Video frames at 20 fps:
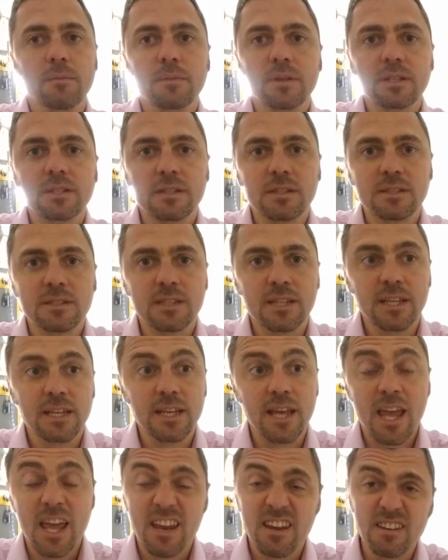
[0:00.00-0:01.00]
This is
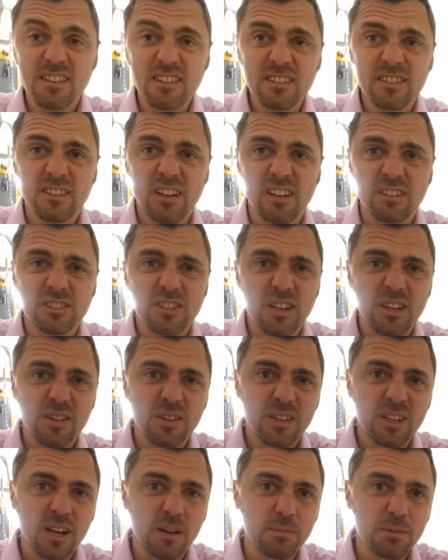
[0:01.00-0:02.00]
the end. I'll show you
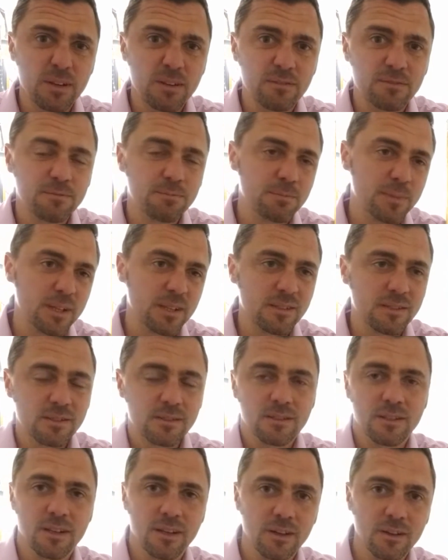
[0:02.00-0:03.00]
a couple of bits,
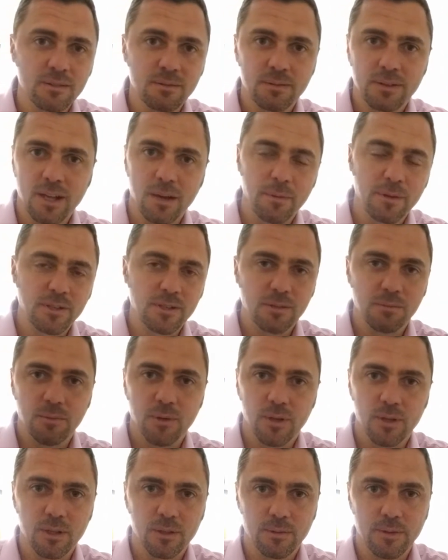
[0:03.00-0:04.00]
coming to the
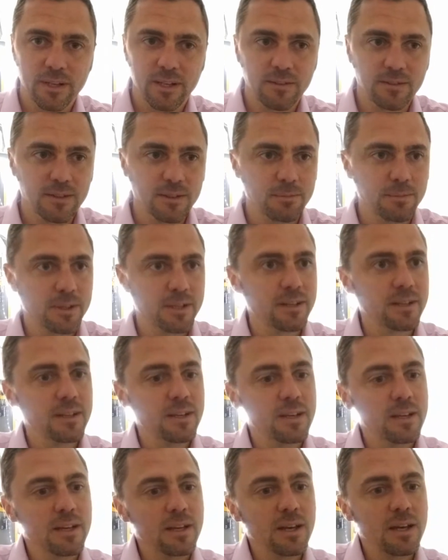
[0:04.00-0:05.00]
boil or whatever, but
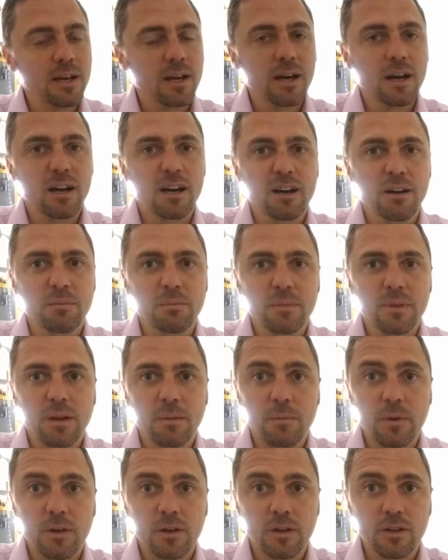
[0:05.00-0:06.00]
I'm
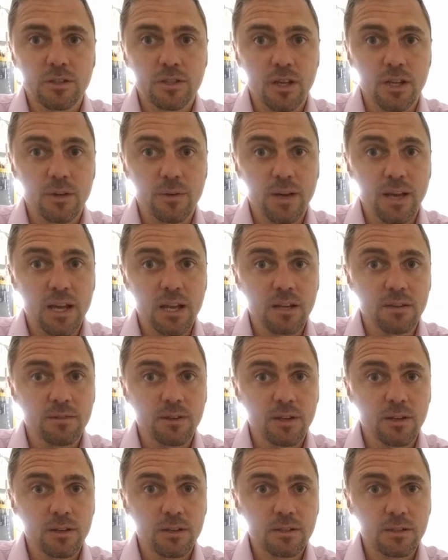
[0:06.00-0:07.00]
not going to show you a hell of
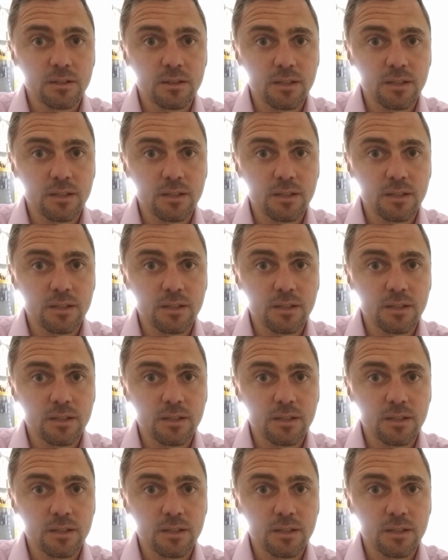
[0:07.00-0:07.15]
a lot.